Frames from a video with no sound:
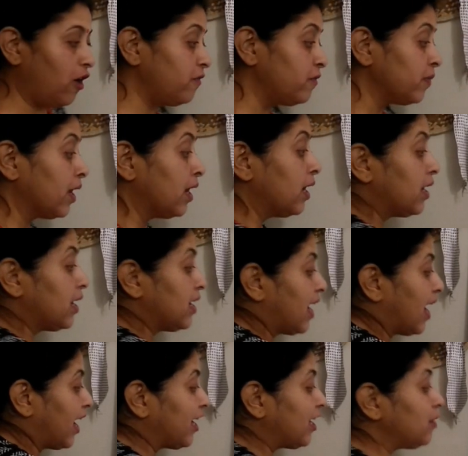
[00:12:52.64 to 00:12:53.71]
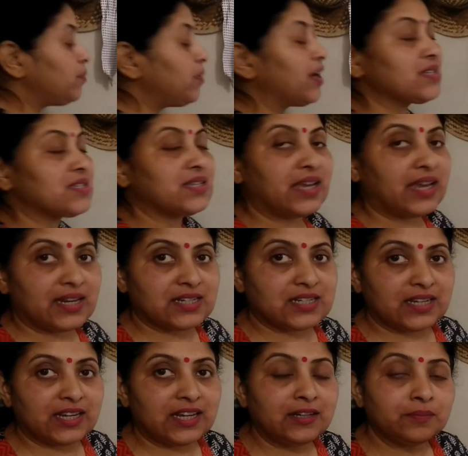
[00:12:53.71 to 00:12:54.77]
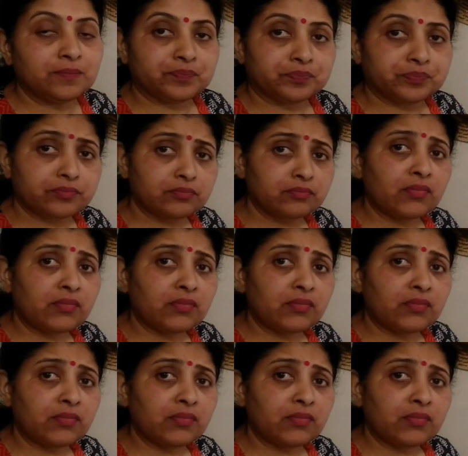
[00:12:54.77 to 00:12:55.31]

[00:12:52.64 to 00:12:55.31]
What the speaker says: of 9 plus 18.